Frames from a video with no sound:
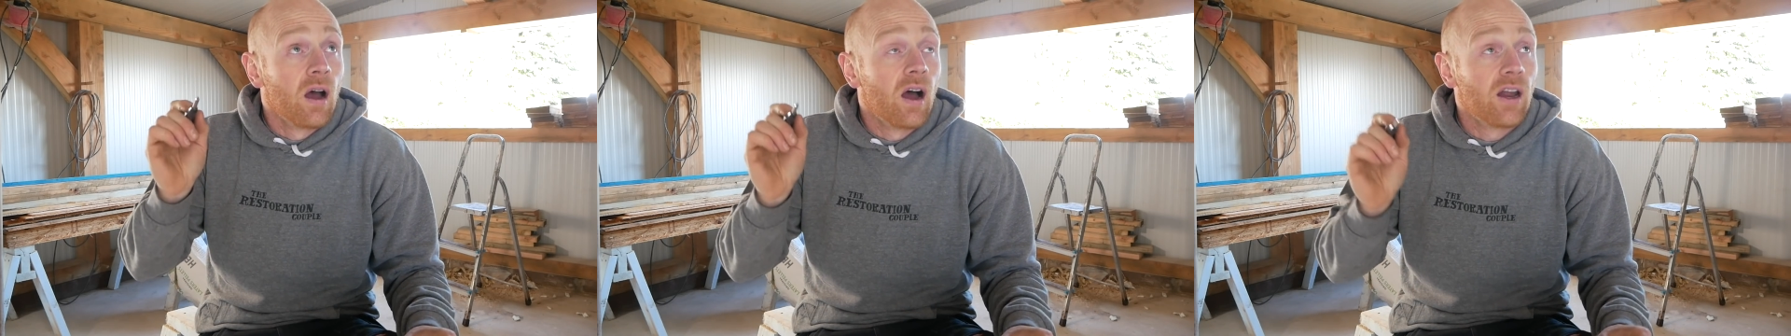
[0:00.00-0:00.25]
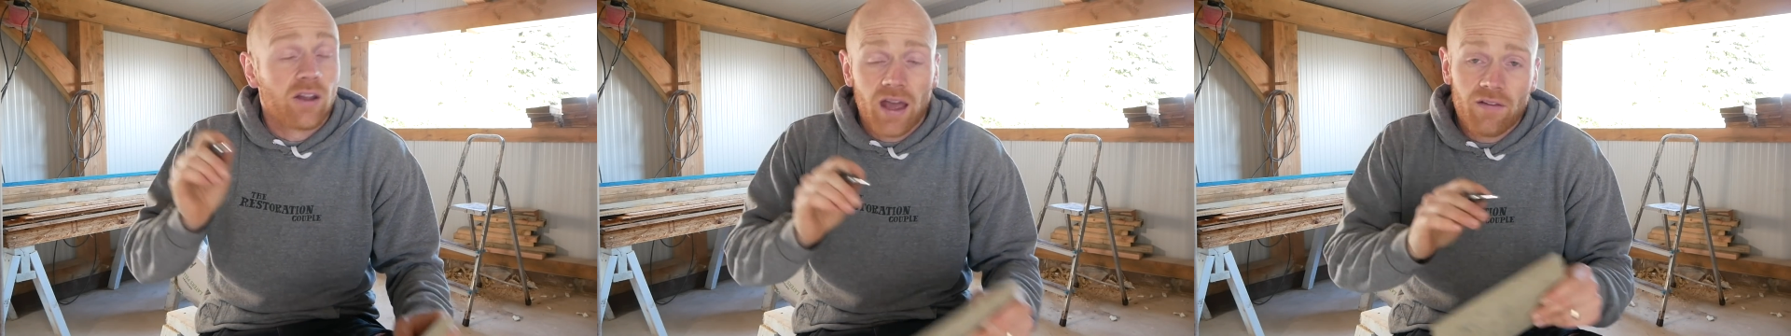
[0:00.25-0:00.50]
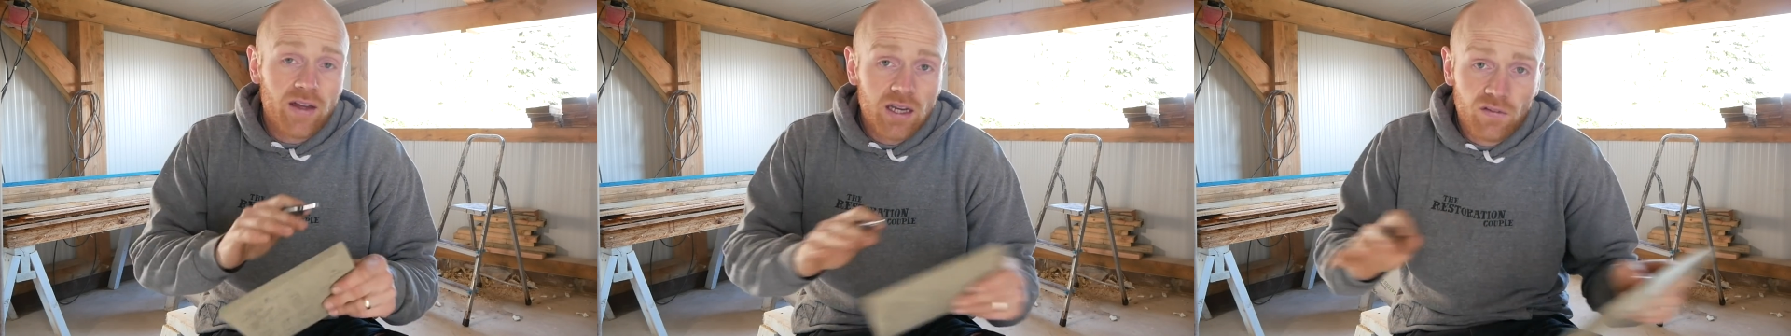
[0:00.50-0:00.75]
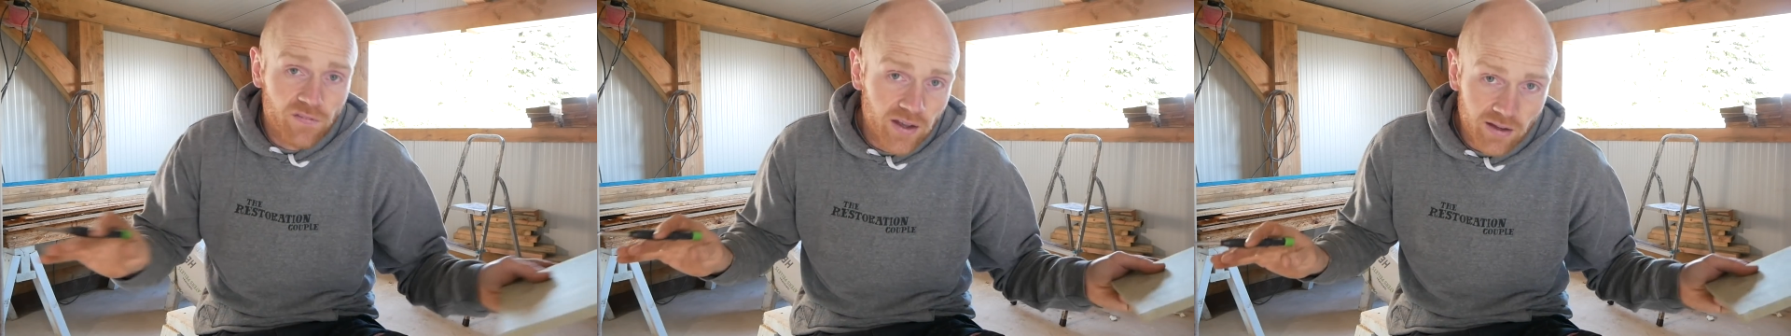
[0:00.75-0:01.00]
I don't have
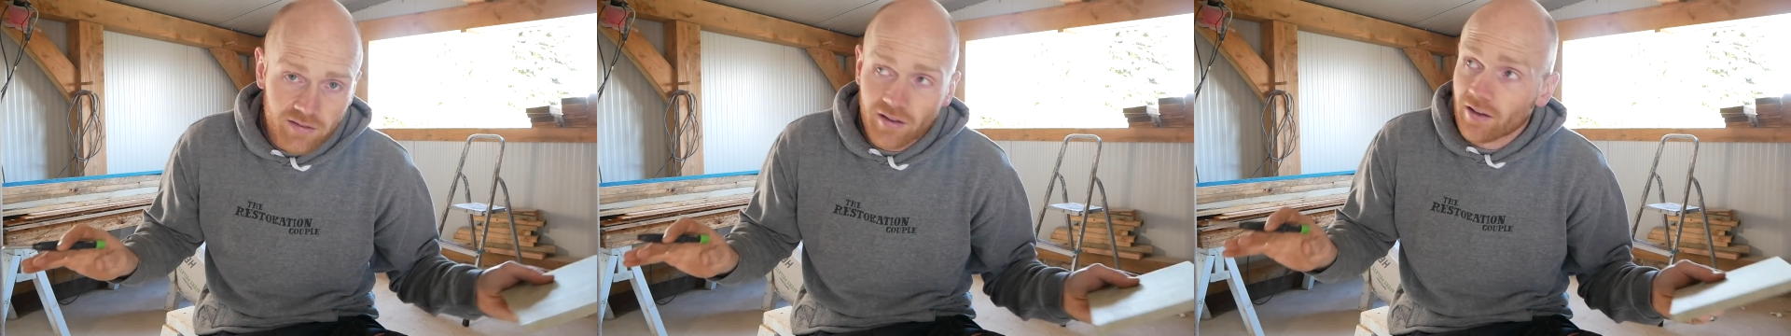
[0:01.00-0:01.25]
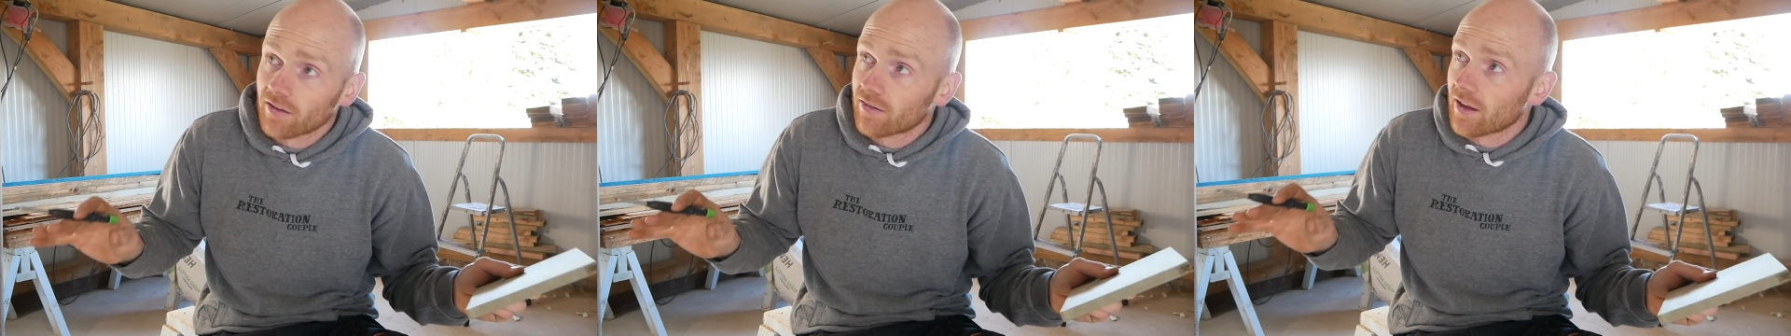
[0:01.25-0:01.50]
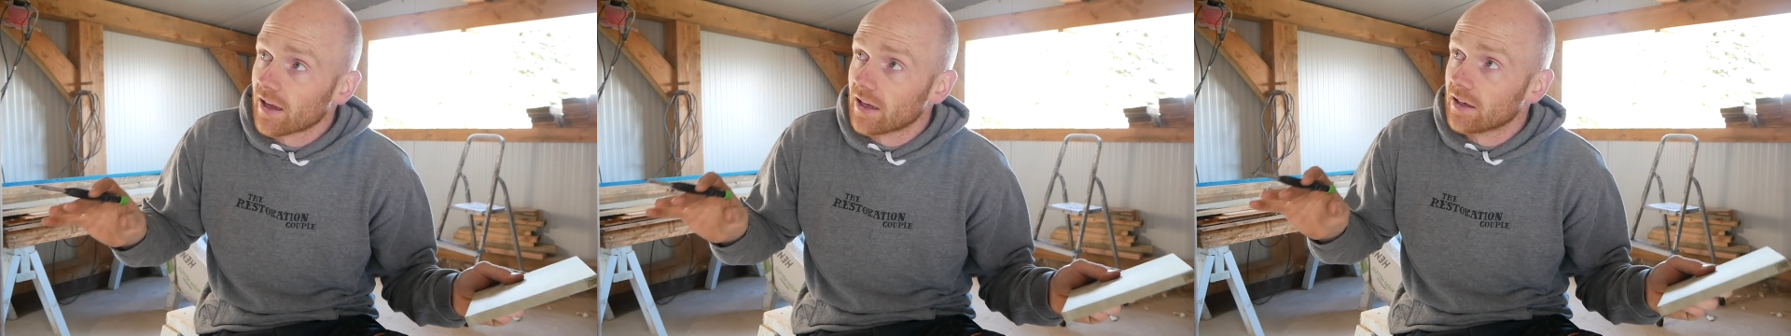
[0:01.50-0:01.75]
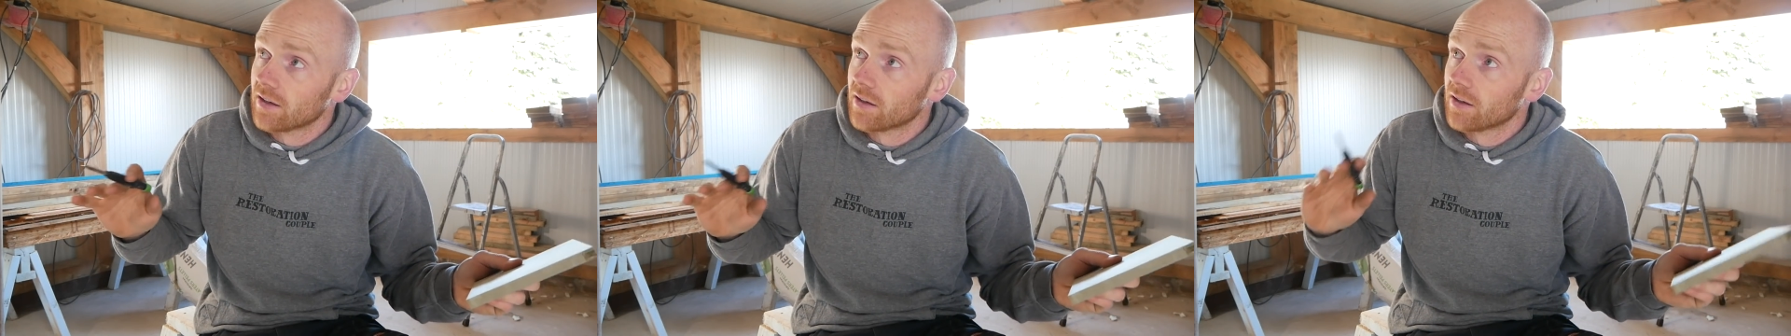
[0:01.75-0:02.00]
any fixings
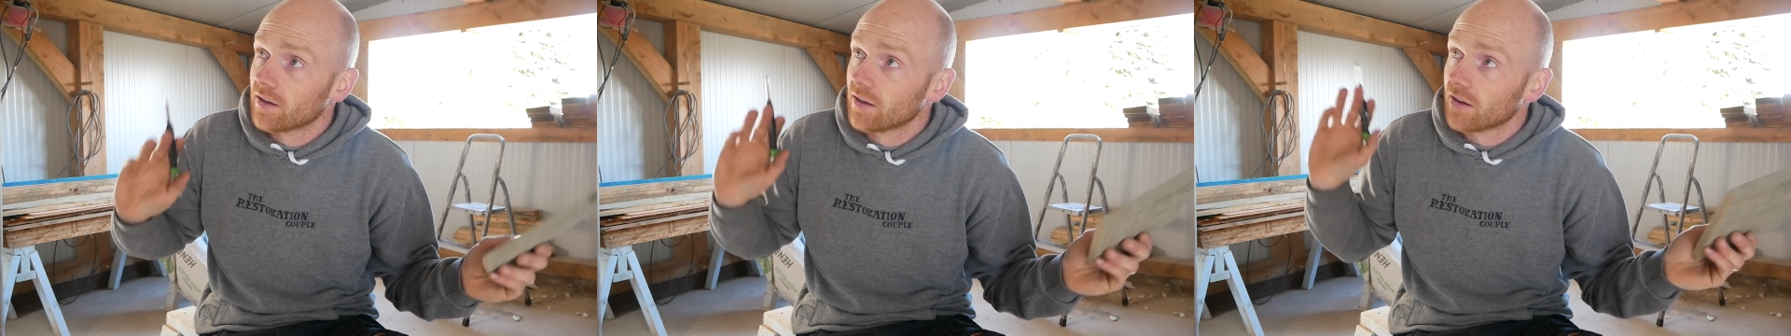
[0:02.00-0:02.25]
in